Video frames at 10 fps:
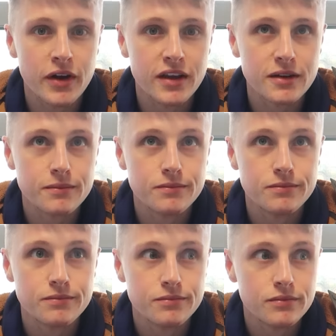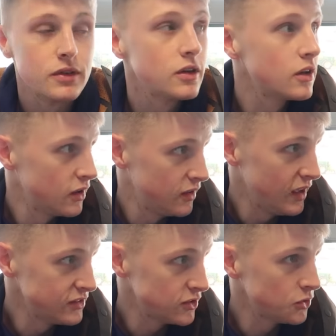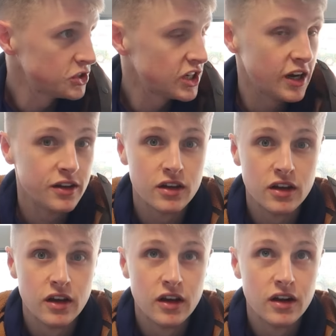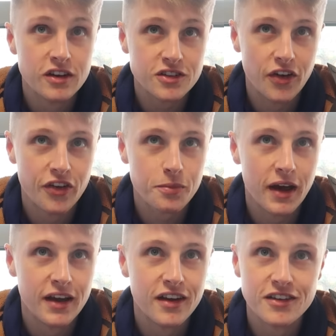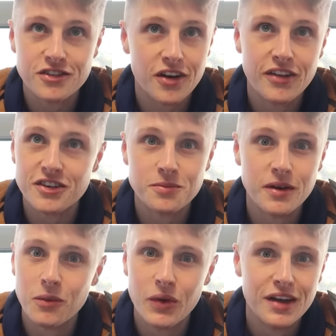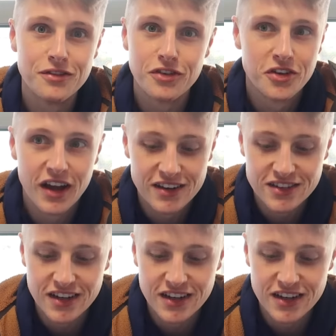a drink. There's the door shutting. Let's get on this plane. This has been a weird few days,